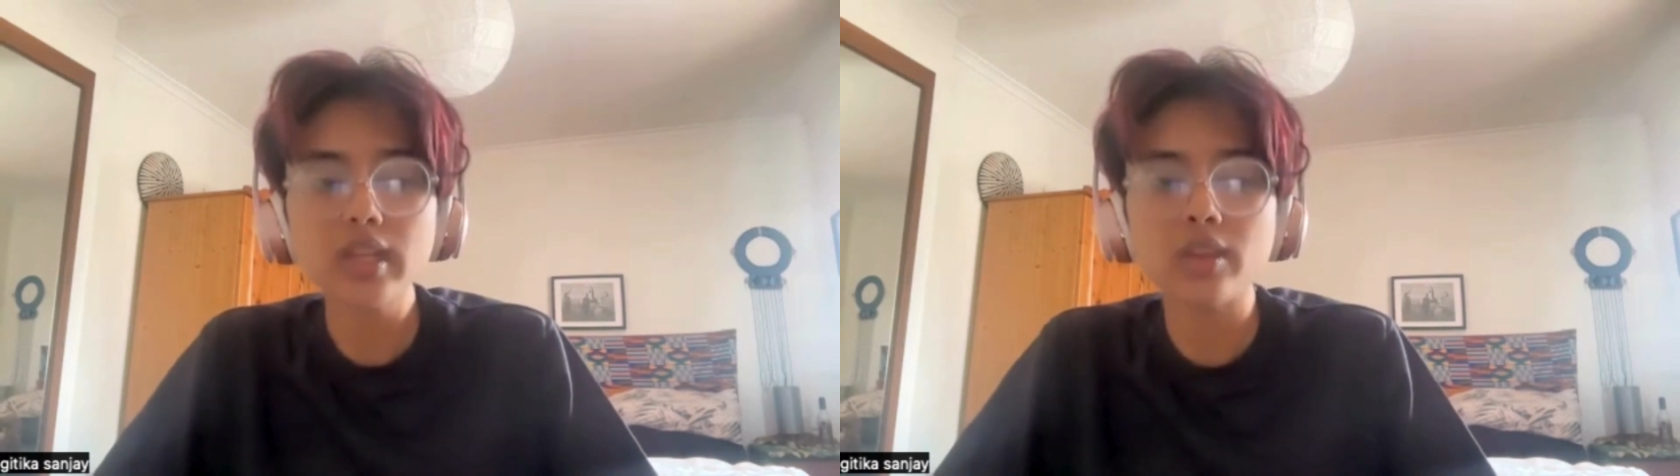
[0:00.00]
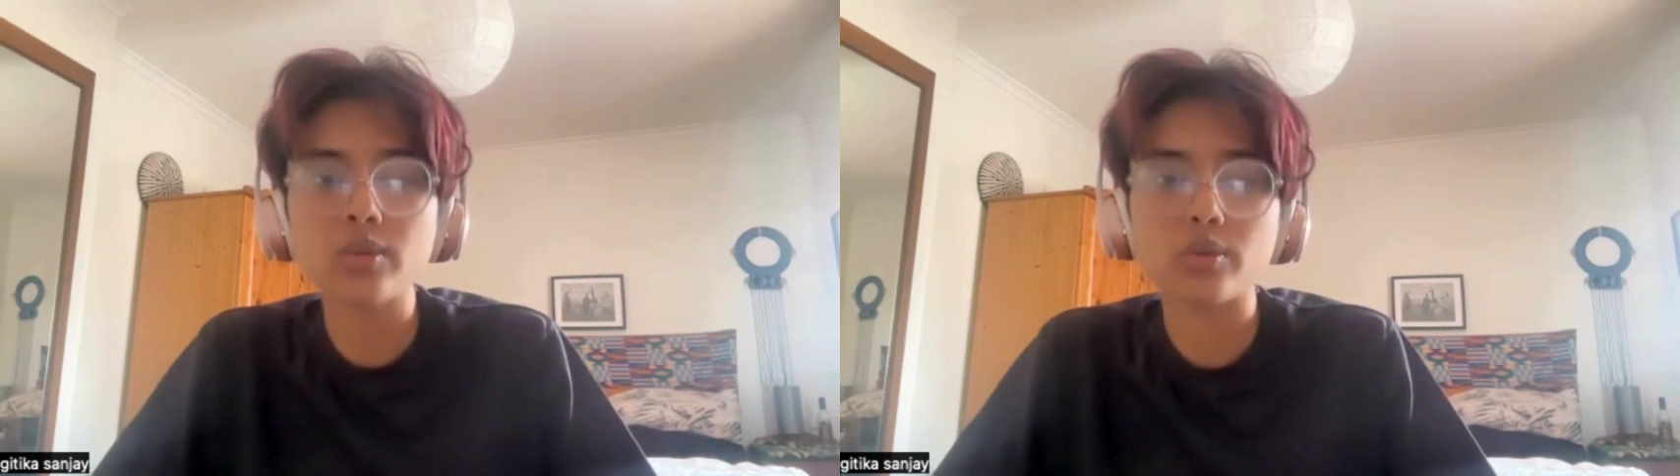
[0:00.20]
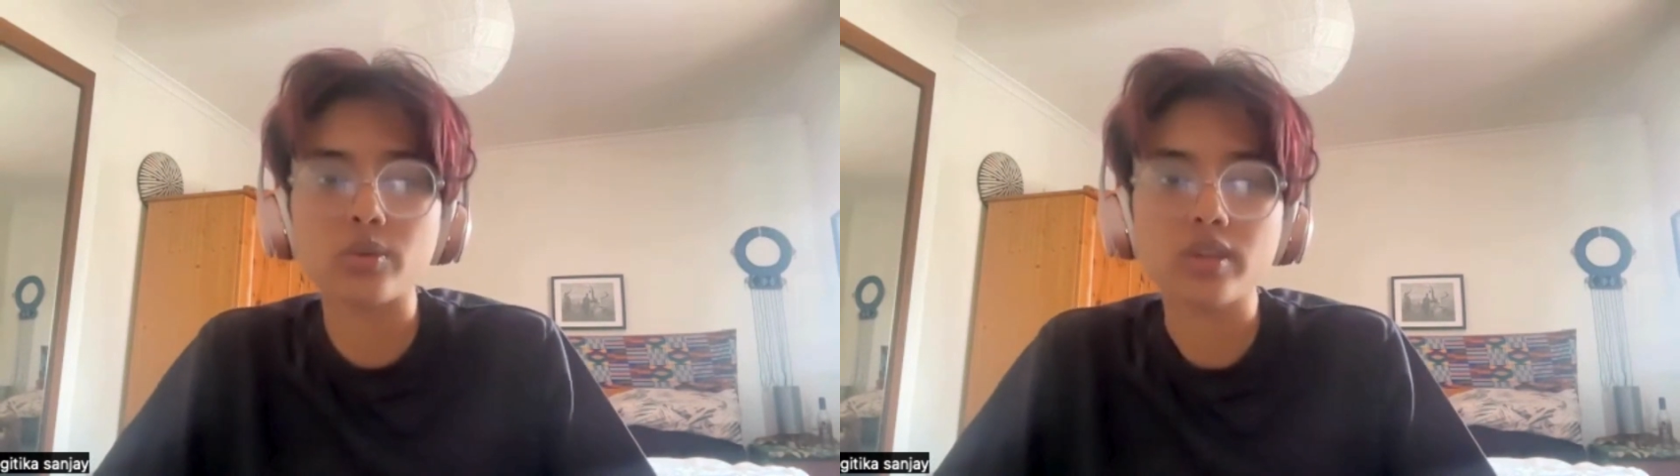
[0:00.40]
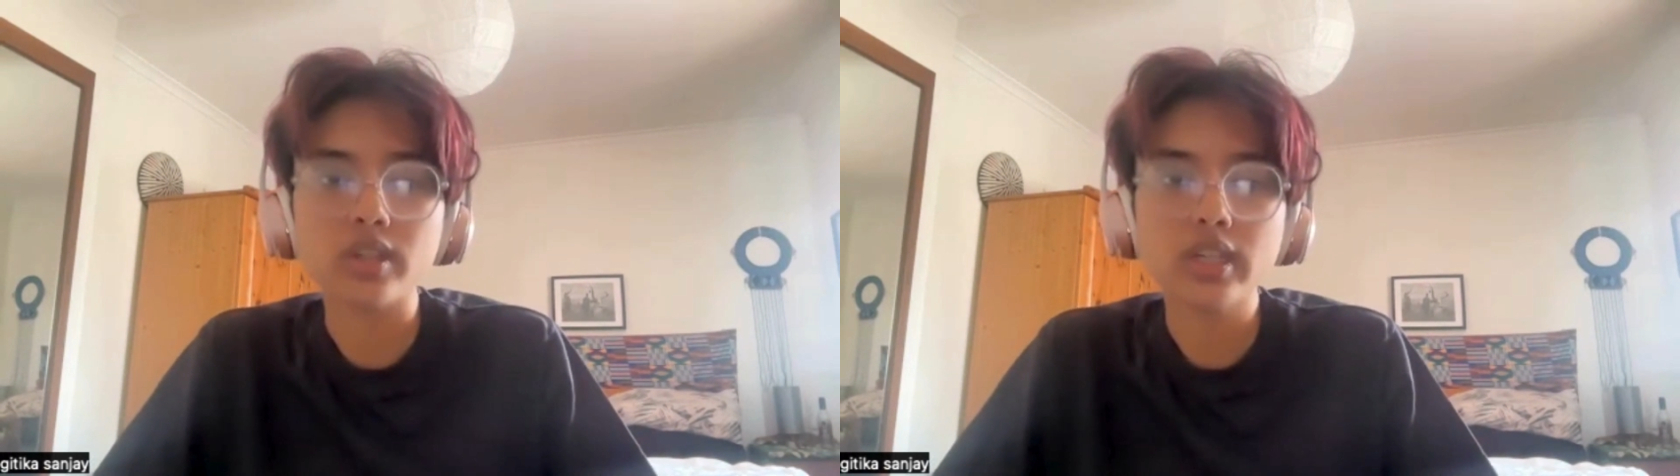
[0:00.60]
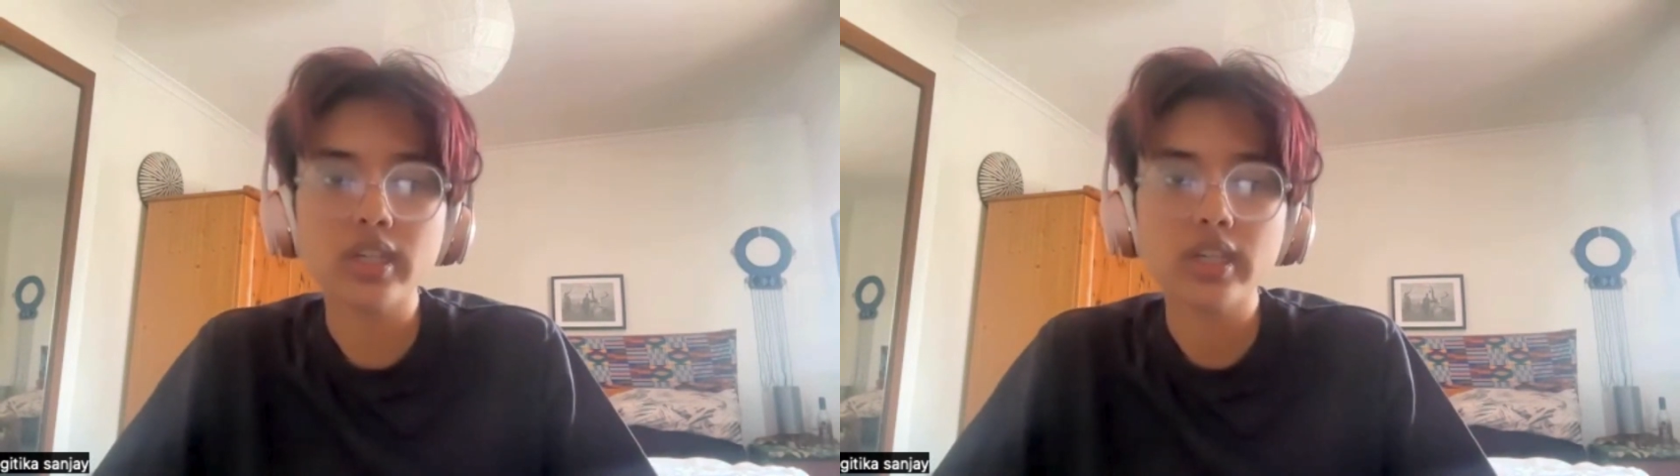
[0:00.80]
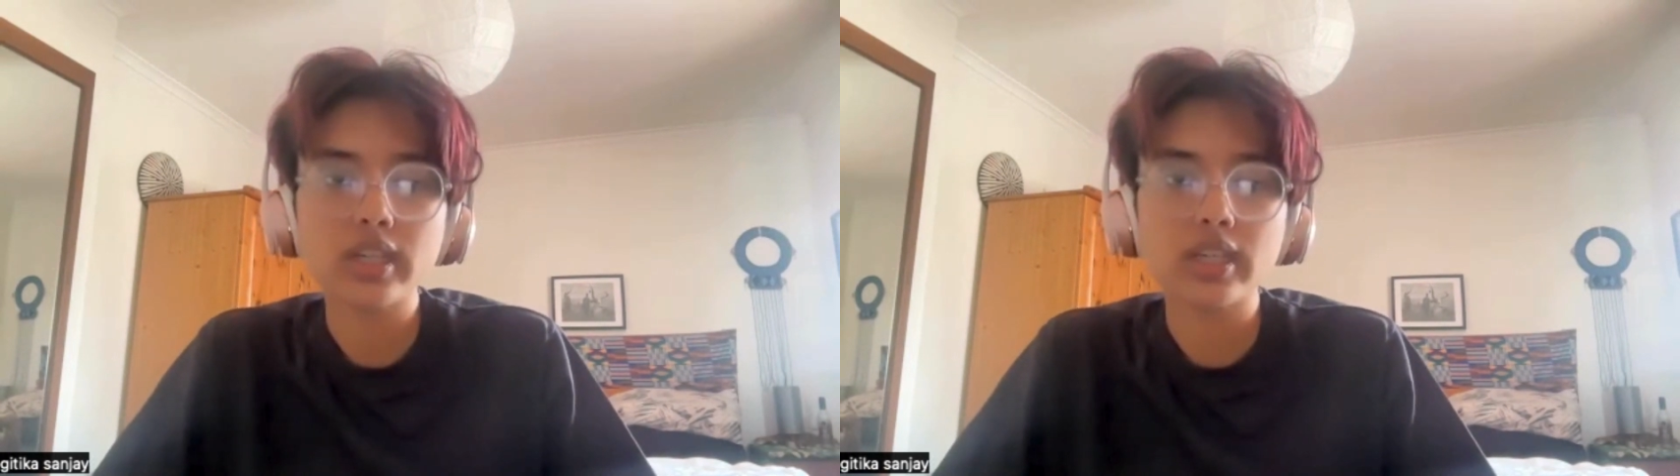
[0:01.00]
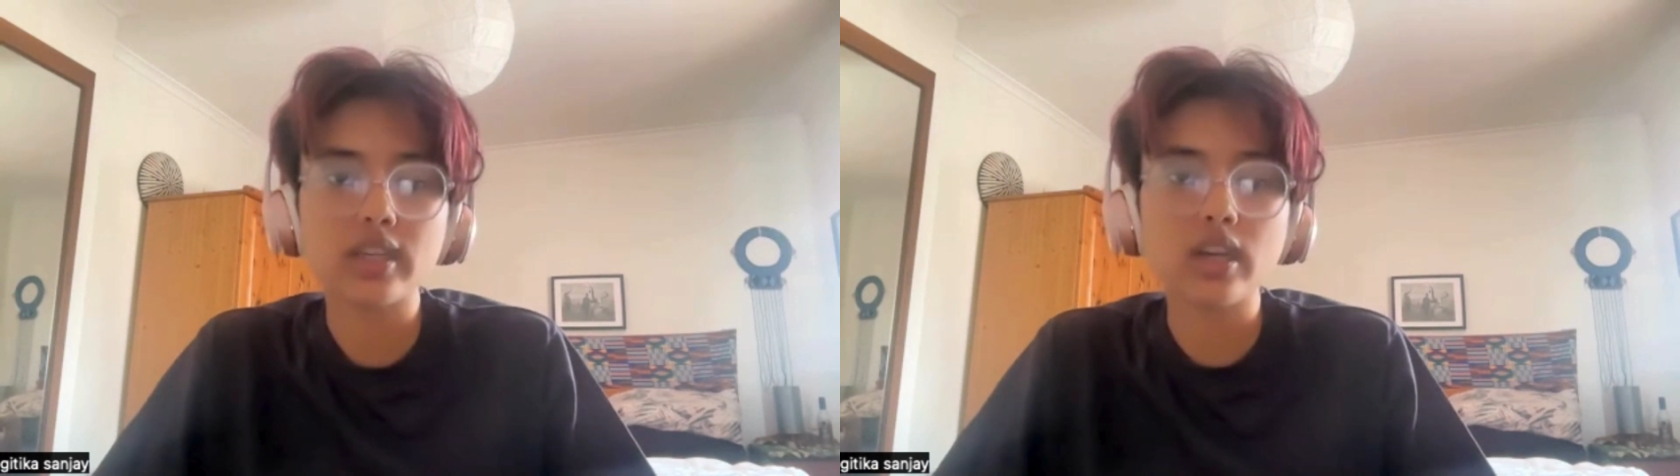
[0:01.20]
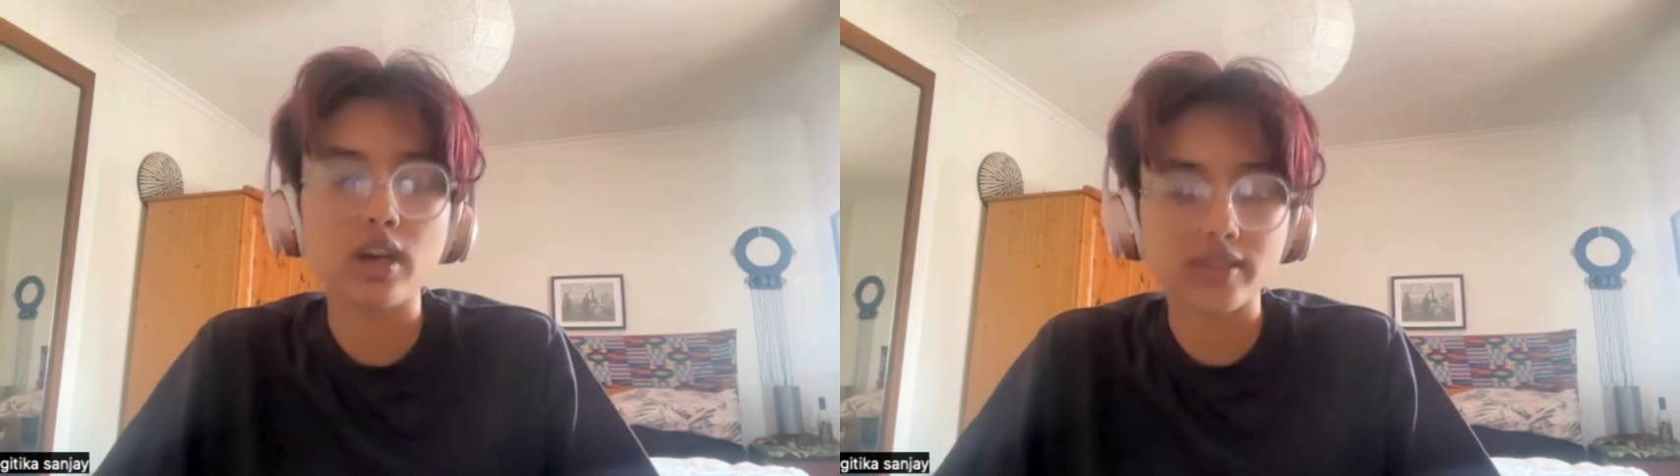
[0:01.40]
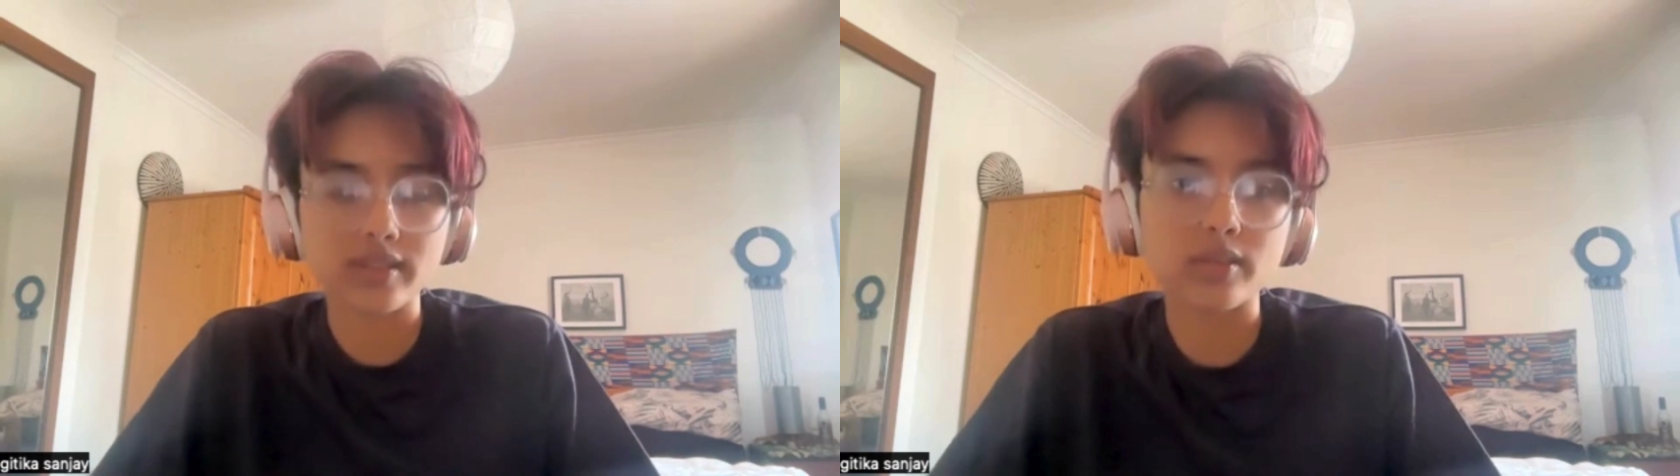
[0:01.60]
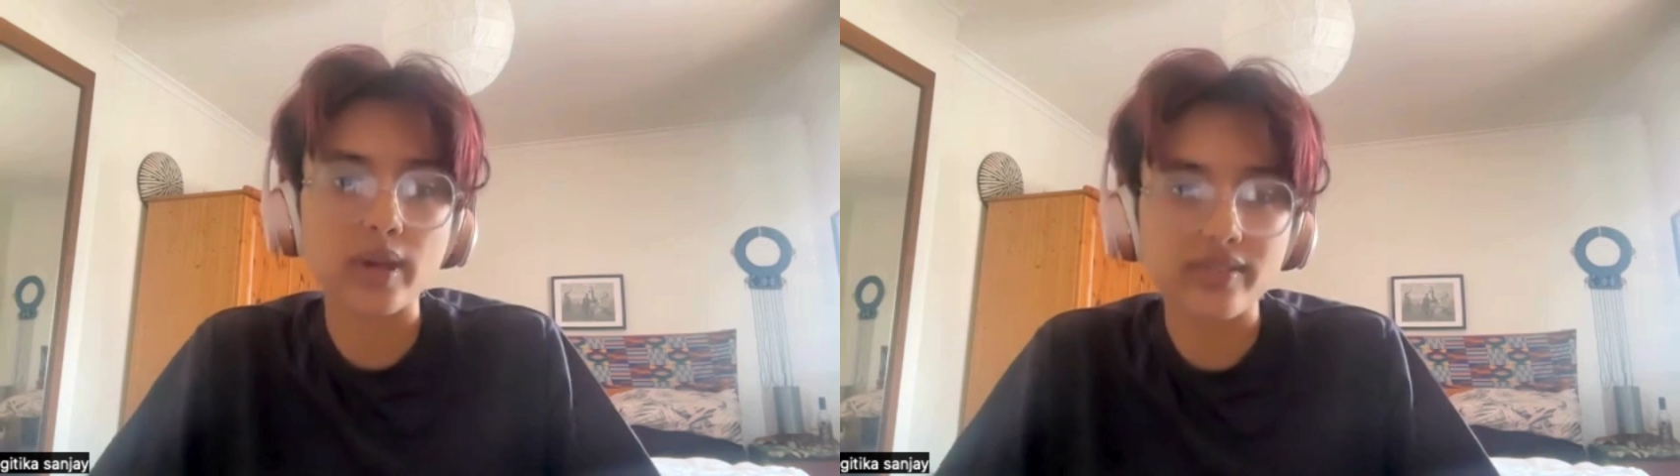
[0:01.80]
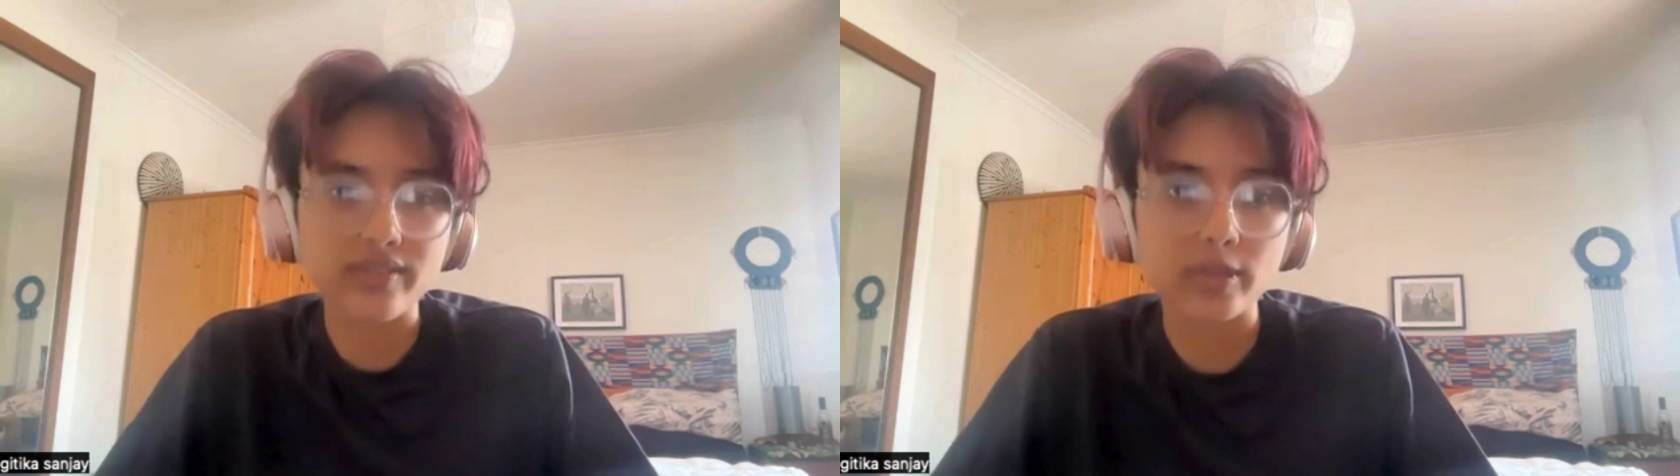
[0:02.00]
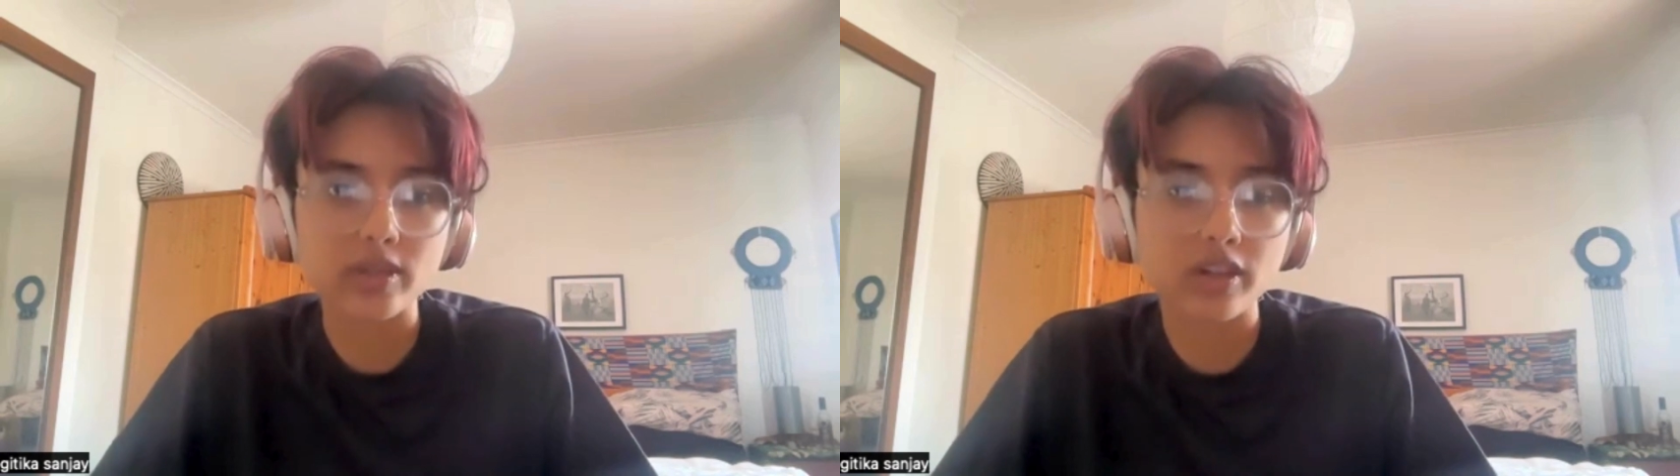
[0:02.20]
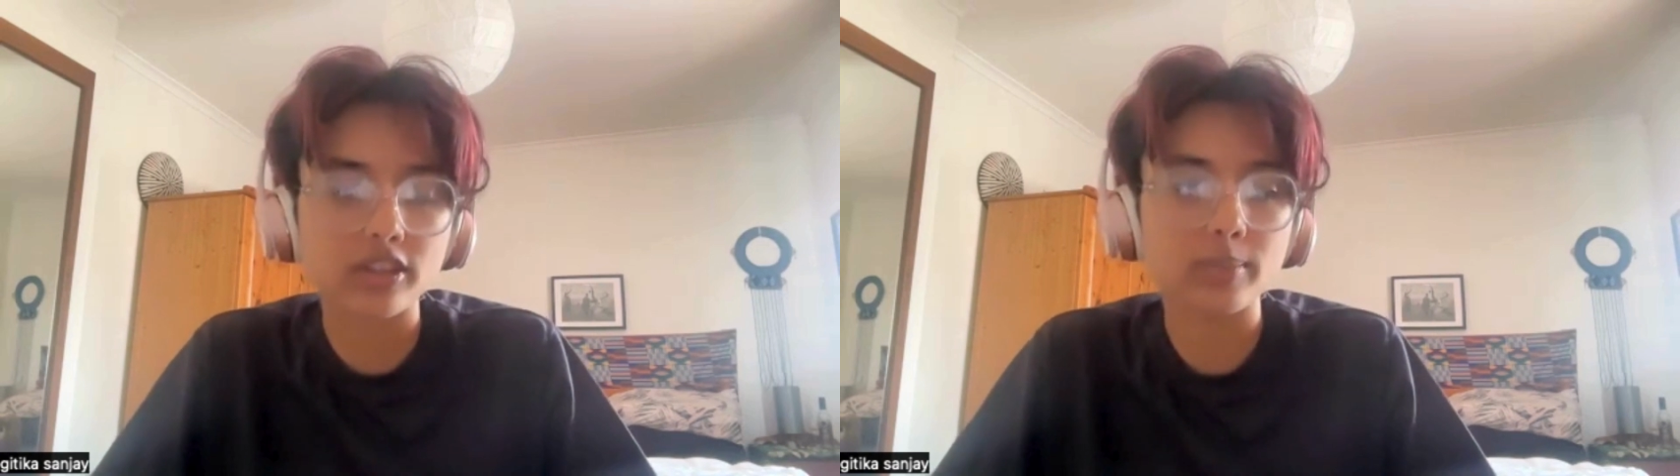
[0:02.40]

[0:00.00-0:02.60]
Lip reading: who obviously is quite a famous author,